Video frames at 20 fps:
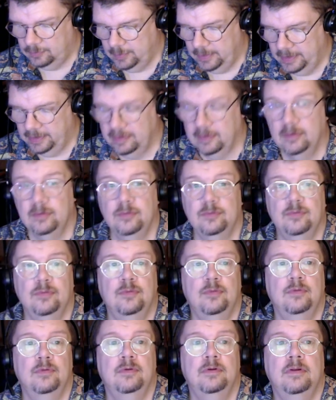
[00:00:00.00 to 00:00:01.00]
make those
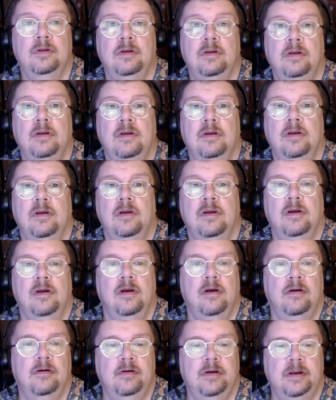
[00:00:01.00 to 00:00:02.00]
all
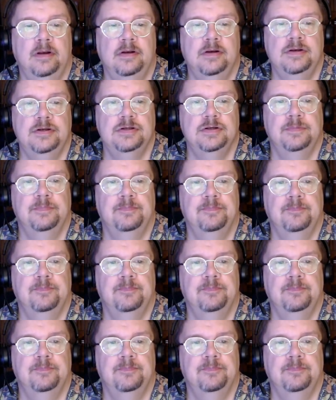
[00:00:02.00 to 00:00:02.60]
orange.